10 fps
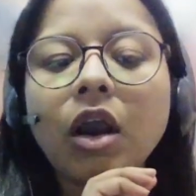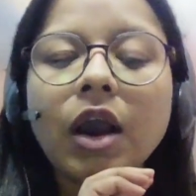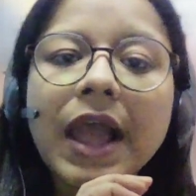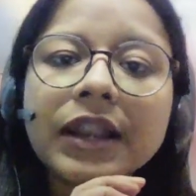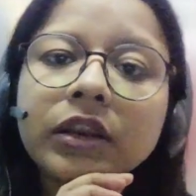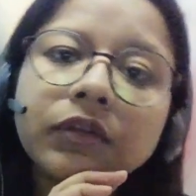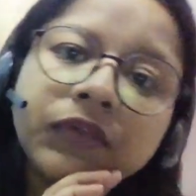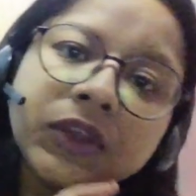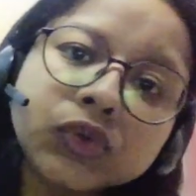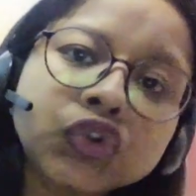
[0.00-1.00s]
And
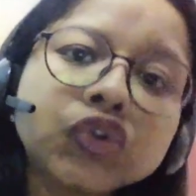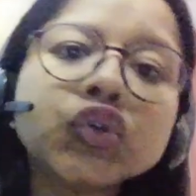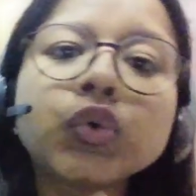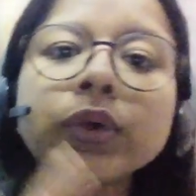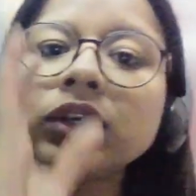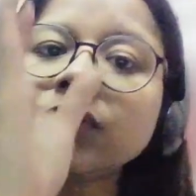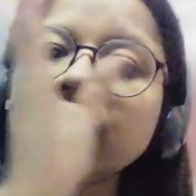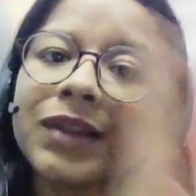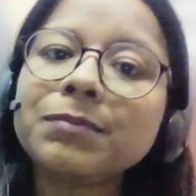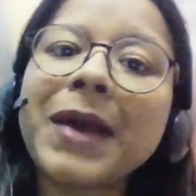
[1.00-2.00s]
we used to do it
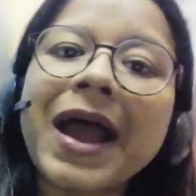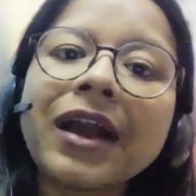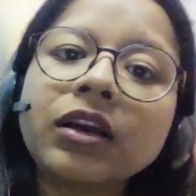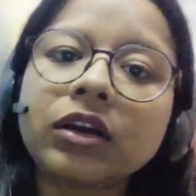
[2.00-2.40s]
when back